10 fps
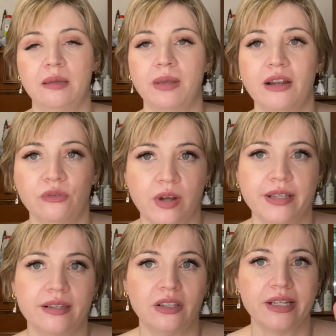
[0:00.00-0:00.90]
but
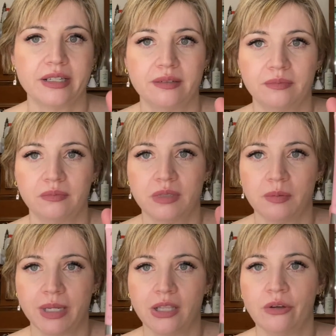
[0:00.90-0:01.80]
otherwise I like to
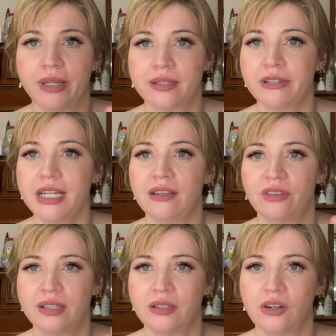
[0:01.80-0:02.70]
be glowy. So I'm going to give
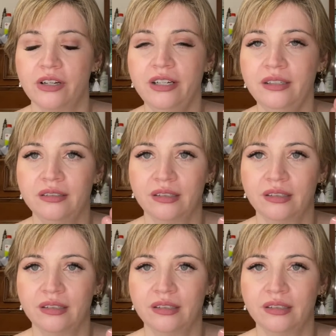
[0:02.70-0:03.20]
this a go.